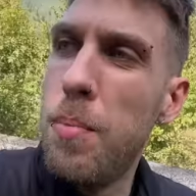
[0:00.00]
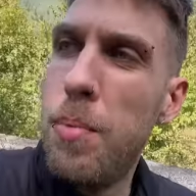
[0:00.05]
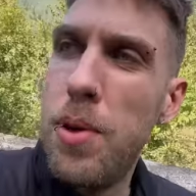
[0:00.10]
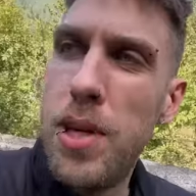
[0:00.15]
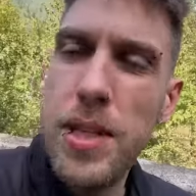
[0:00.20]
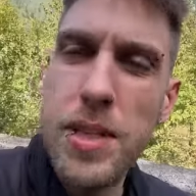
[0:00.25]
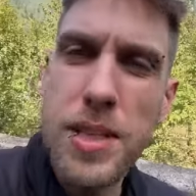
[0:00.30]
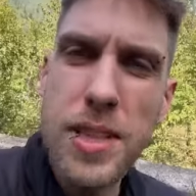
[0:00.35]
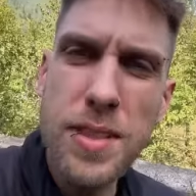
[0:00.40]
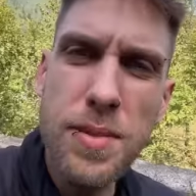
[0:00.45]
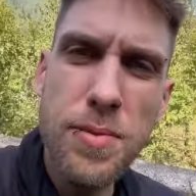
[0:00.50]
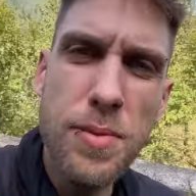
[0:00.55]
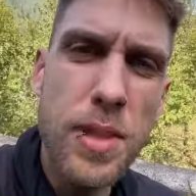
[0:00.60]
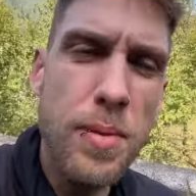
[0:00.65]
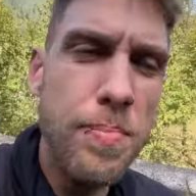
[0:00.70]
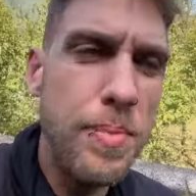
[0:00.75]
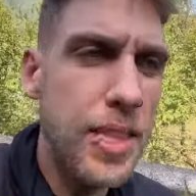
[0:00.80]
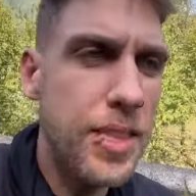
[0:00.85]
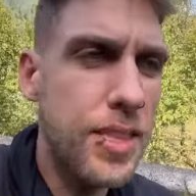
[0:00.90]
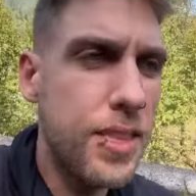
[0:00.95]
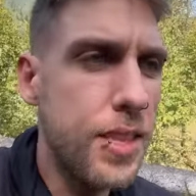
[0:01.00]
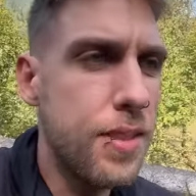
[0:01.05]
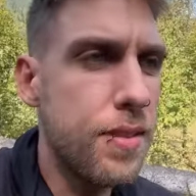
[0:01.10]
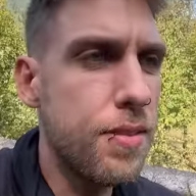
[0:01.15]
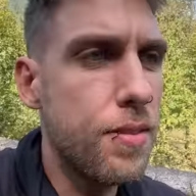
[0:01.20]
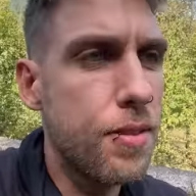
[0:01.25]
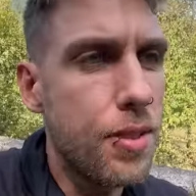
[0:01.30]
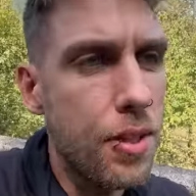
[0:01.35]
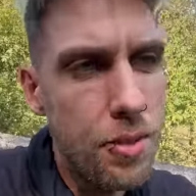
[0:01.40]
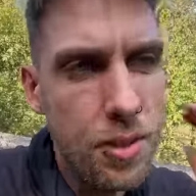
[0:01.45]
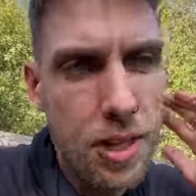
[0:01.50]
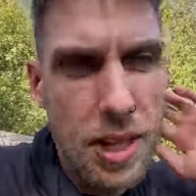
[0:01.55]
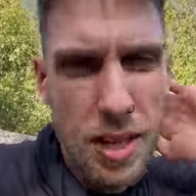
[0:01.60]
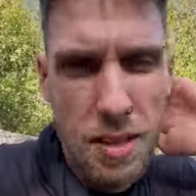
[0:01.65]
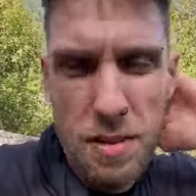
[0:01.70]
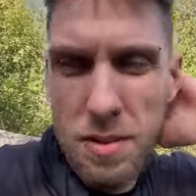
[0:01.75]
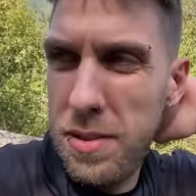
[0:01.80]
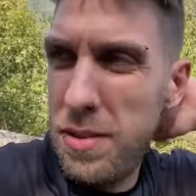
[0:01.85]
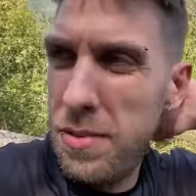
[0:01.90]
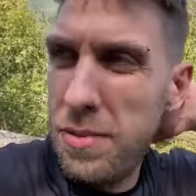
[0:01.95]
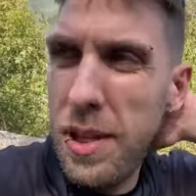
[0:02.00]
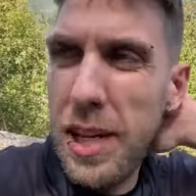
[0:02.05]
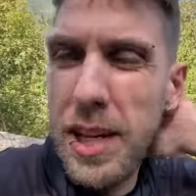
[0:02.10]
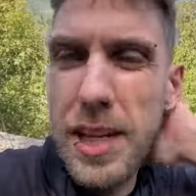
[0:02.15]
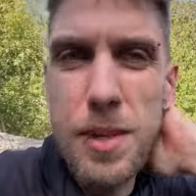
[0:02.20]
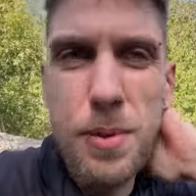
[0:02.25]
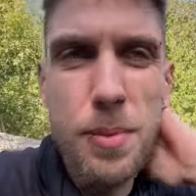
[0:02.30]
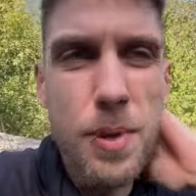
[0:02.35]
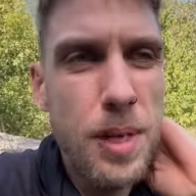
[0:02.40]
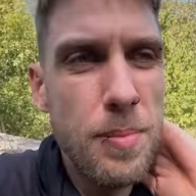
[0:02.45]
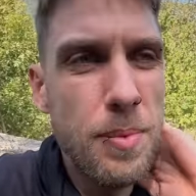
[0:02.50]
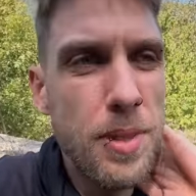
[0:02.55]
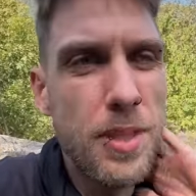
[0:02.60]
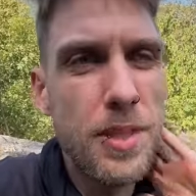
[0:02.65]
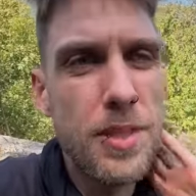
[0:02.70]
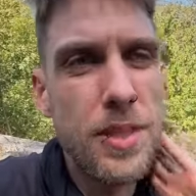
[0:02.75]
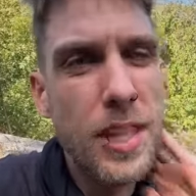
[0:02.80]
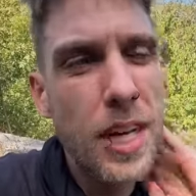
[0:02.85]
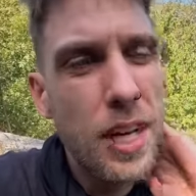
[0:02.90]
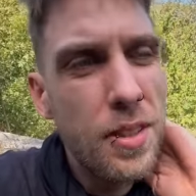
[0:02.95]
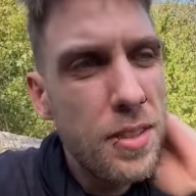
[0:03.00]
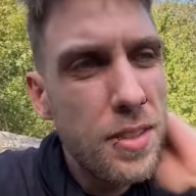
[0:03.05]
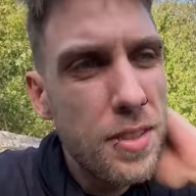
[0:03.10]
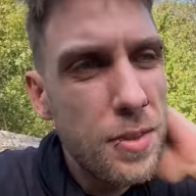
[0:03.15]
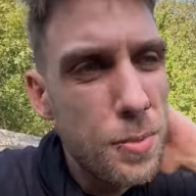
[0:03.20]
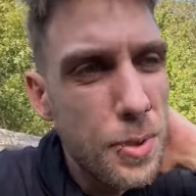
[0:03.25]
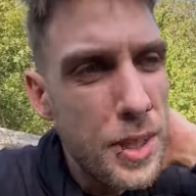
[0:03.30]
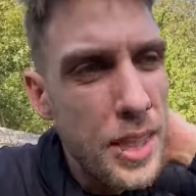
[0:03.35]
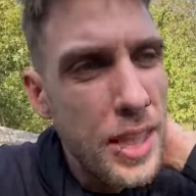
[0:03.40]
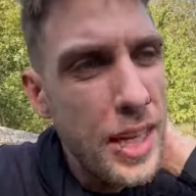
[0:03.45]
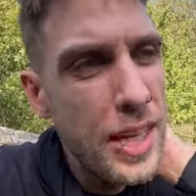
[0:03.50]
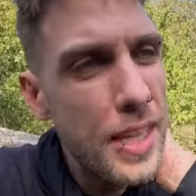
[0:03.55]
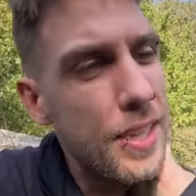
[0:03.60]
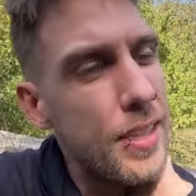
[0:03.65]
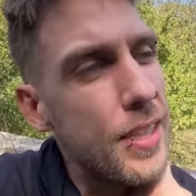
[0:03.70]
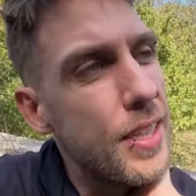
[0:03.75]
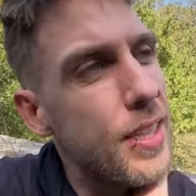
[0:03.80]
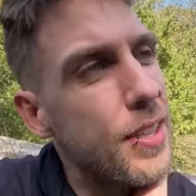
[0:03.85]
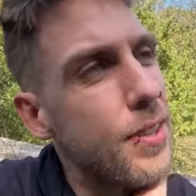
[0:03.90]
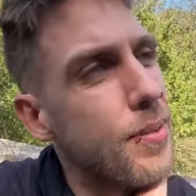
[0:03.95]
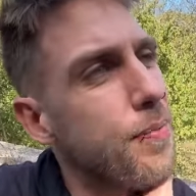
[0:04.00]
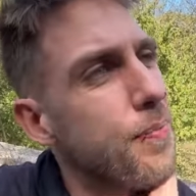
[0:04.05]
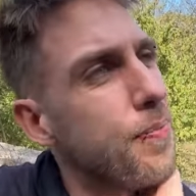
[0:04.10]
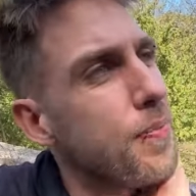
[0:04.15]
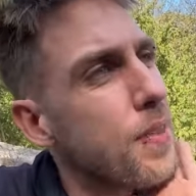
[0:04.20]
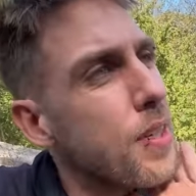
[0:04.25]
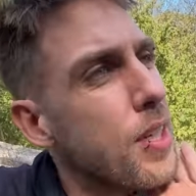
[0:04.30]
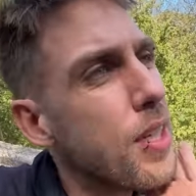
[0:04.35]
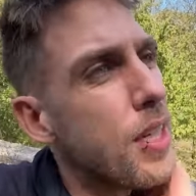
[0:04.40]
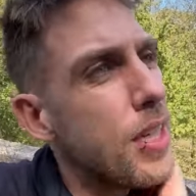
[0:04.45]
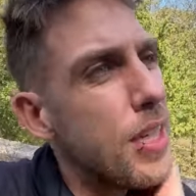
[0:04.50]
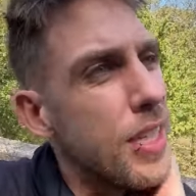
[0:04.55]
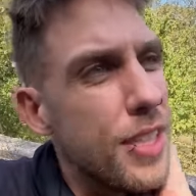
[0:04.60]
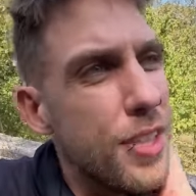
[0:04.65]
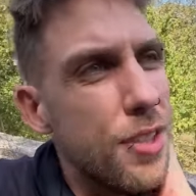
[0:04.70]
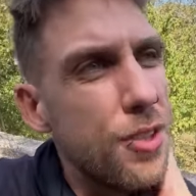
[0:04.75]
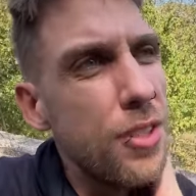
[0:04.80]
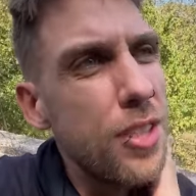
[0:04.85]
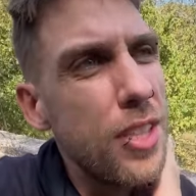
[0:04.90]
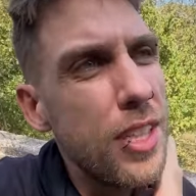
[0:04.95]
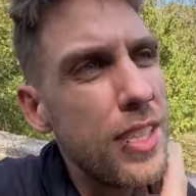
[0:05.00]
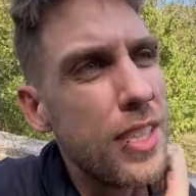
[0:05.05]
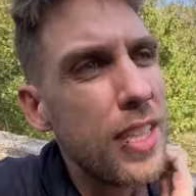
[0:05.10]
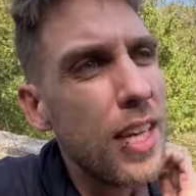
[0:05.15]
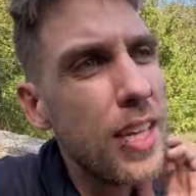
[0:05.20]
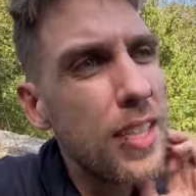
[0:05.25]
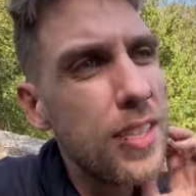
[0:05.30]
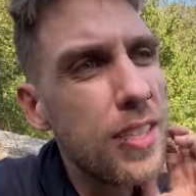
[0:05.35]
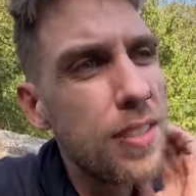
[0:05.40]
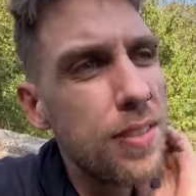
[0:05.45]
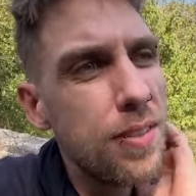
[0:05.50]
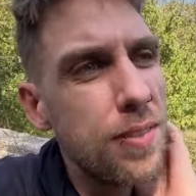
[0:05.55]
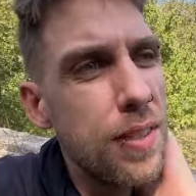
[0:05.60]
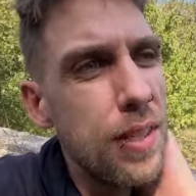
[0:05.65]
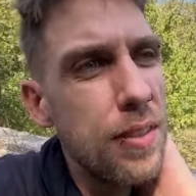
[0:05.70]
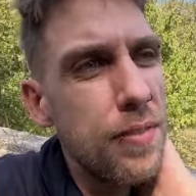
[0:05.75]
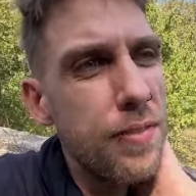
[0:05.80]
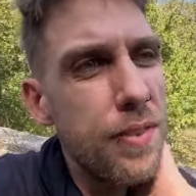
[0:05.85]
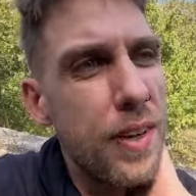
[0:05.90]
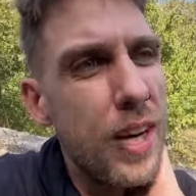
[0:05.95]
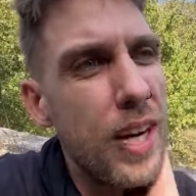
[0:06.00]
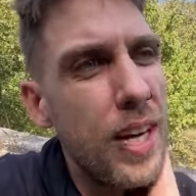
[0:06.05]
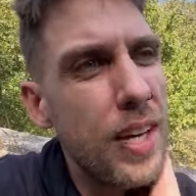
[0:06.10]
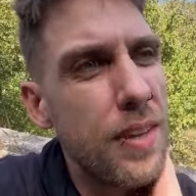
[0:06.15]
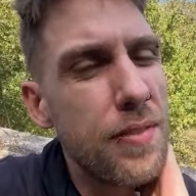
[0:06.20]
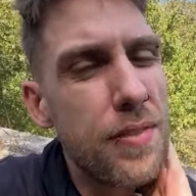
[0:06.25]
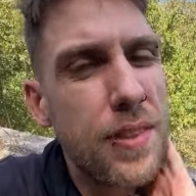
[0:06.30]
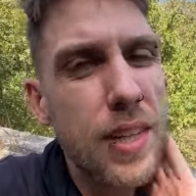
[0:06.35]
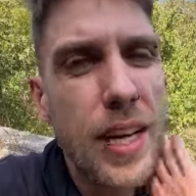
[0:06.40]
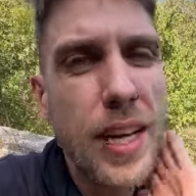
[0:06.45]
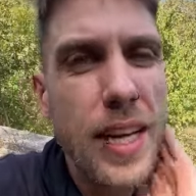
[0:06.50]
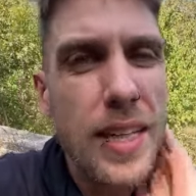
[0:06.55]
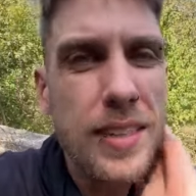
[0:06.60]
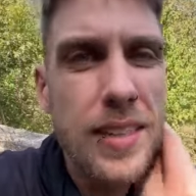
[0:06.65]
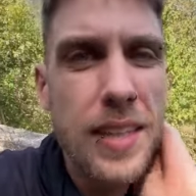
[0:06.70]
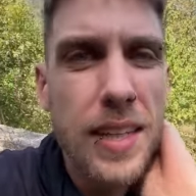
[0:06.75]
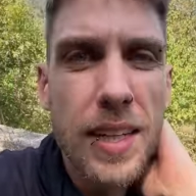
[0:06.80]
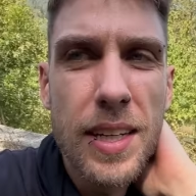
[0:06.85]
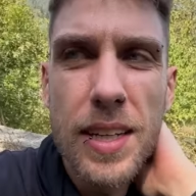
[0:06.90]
but it doesn't really make sense to go there right away because now it's the weekend and it usually takes five days